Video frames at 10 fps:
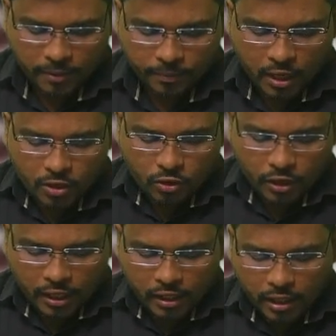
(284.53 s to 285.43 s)
So
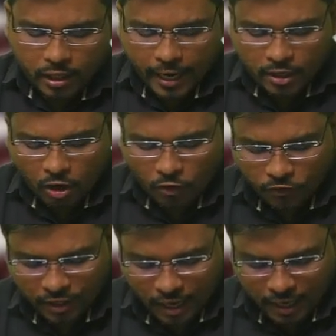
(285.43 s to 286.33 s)
indicator of
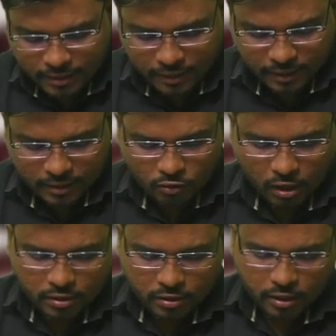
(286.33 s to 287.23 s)
finance lease is what,
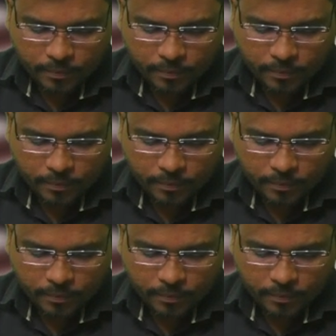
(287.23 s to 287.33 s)
sir?